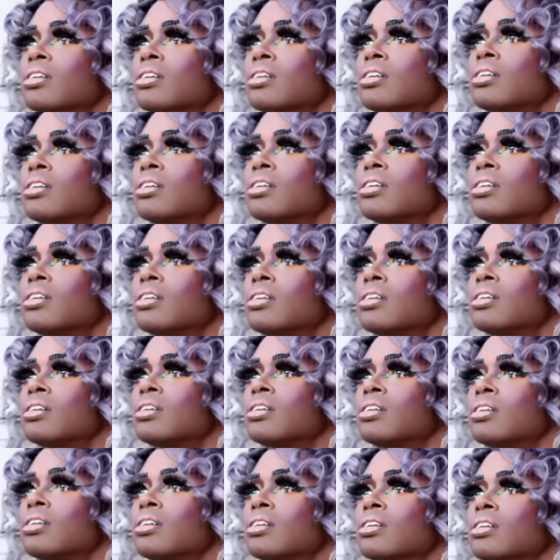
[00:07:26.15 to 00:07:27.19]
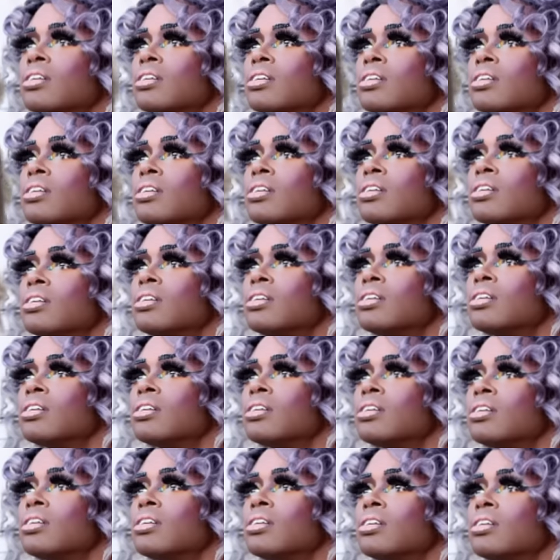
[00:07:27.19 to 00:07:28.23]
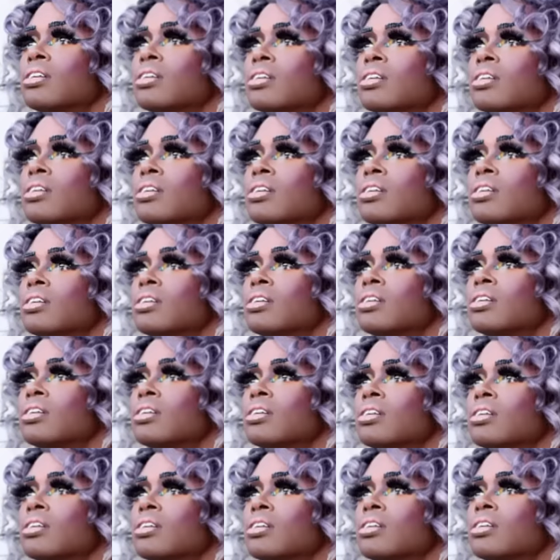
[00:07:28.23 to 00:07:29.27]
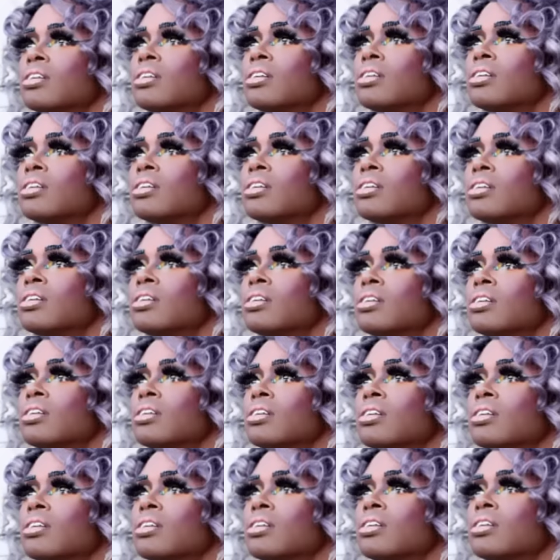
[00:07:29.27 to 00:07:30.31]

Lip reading: (silent)